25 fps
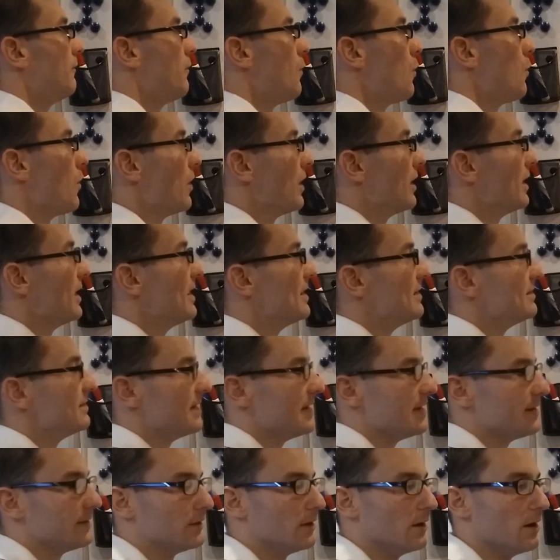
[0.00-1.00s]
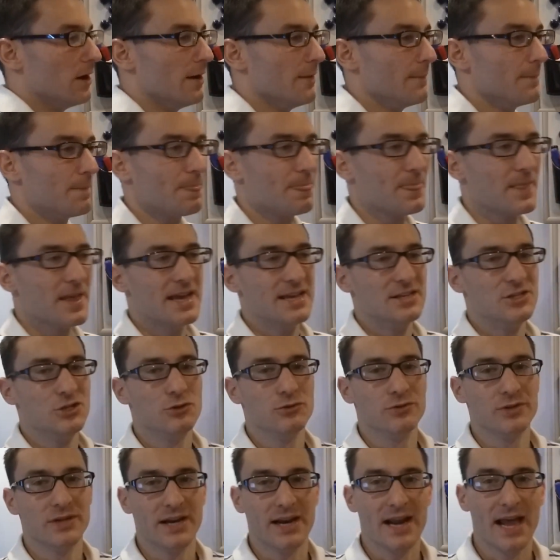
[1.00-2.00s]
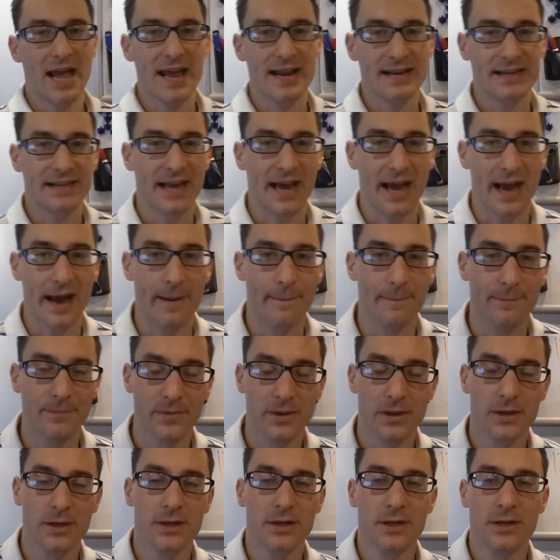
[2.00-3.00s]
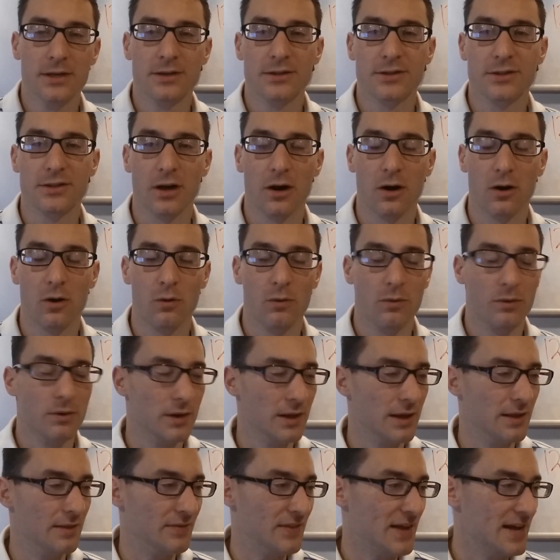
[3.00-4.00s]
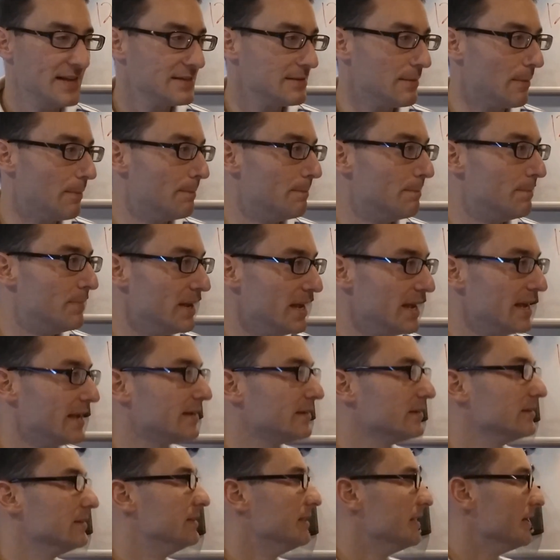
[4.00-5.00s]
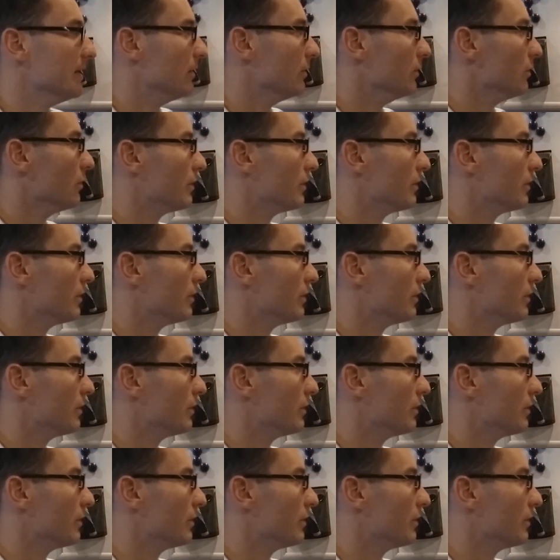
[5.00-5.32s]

for his income. He's using an 8 cap. So that's a big deal,